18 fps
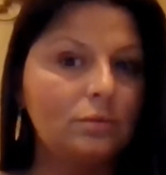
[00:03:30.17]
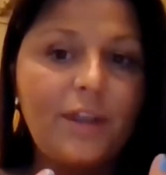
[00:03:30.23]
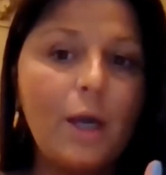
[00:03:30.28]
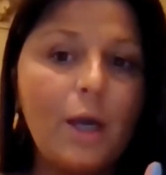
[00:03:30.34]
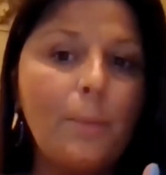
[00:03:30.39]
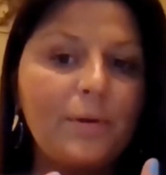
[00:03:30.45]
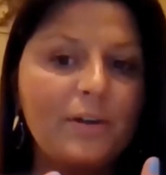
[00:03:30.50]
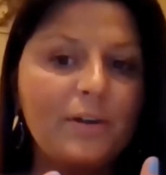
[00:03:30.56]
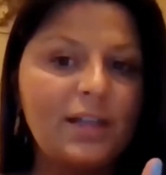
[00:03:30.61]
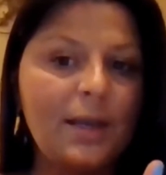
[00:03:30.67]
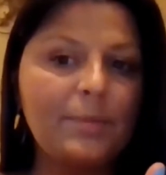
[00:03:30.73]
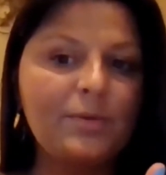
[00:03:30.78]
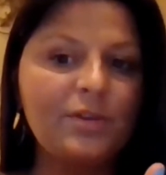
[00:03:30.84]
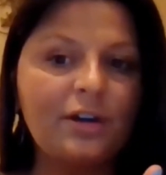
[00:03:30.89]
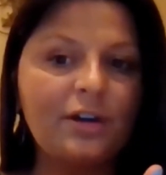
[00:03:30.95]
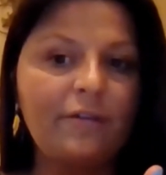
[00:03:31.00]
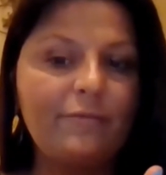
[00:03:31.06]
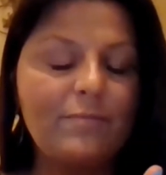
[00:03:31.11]
Their
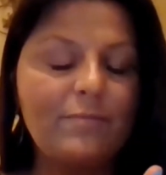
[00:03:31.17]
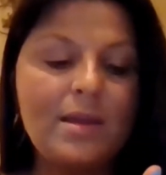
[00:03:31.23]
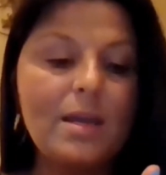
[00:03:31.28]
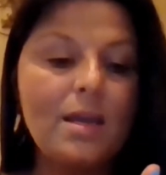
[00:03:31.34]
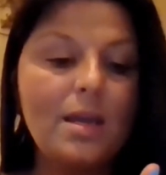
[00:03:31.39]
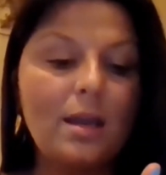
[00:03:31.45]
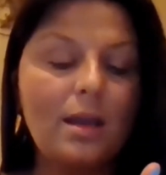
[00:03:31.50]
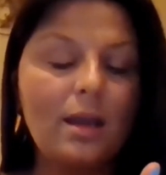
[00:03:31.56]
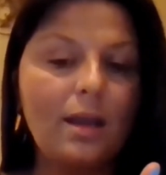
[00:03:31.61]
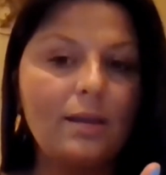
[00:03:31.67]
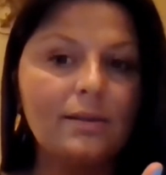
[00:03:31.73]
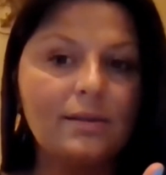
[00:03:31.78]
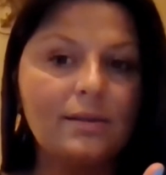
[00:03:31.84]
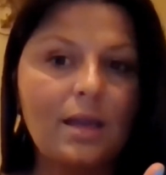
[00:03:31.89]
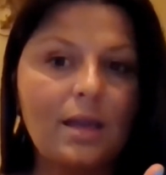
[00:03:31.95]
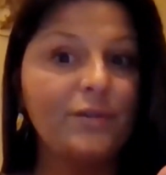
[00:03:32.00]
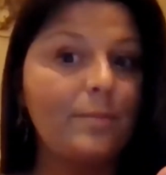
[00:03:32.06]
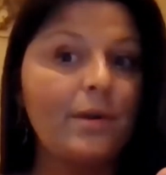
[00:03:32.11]
perception of me is
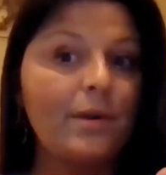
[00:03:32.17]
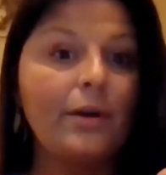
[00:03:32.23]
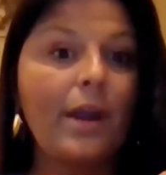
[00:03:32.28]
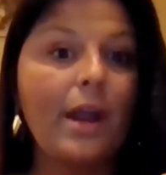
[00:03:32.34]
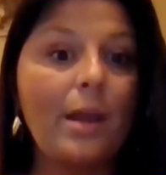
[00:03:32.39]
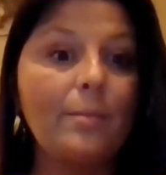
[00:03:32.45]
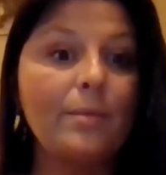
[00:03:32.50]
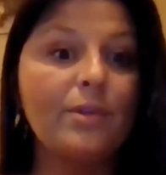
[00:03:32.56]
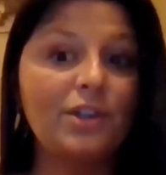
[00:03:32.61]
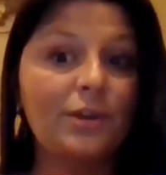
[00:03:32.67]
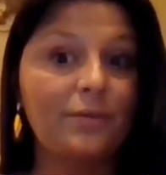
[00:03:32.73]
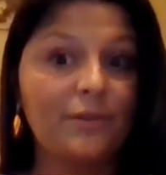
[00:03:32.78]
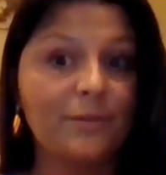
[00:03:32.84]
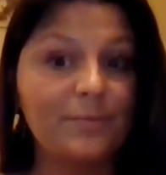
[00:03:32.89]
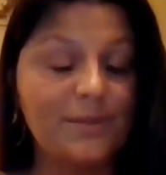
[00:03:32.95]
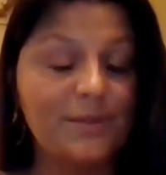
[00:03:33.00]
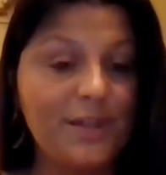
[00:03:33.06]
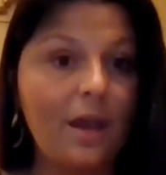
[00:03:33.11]
like a mirror image of
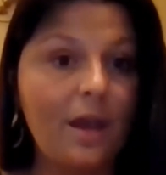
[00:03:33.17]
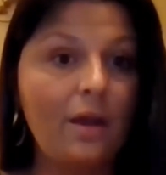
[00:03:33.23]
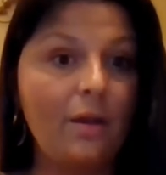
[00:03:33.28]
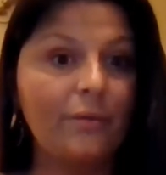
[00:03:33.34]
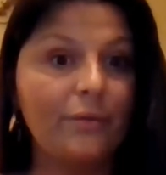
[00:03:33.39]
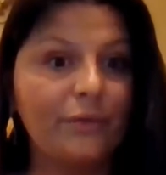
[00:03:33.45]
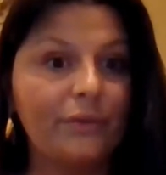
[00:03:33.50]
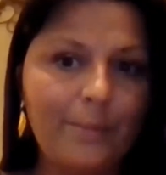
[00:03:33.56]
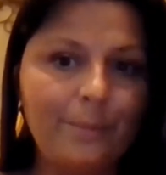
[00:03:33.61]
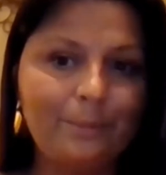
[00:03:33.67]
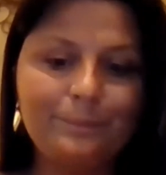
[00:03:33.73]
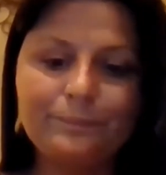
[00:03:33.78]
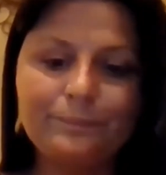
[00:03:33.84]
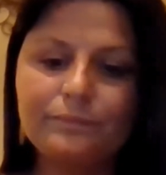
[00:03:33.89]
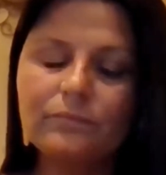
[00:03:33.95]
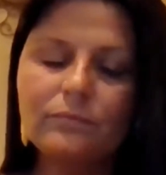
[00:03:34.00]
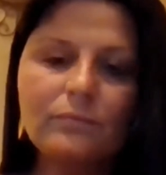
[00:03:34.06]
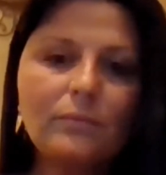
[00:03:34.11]
themselves.
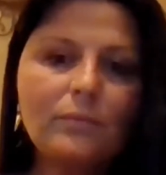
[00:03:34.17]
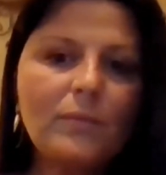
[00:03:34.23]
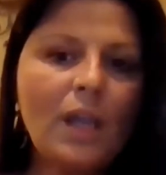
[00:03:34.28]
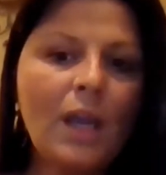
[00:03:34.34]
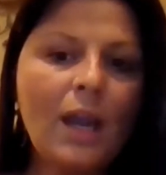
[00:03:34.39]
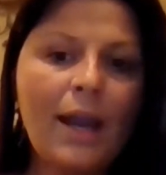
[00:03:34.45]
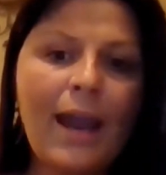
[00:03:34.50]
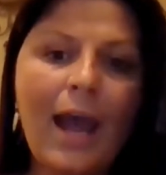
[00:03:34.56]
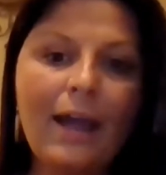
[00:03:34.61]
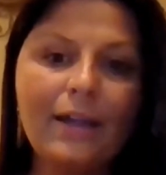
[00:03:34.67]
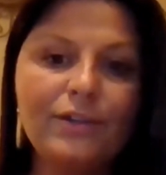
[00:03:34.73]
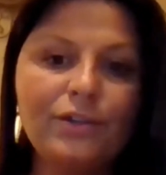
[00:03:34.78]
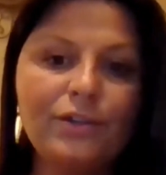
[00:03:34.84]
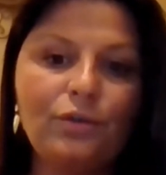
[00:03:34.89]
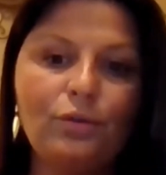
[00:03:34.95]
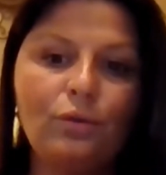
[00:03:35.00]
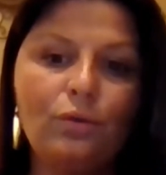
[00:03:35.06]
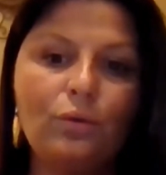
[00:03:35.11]
I had
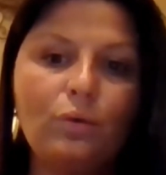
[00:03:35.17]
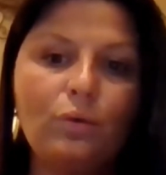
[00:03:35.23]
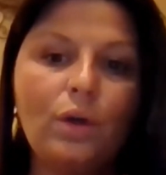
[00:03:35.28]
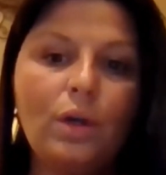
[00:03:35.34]
to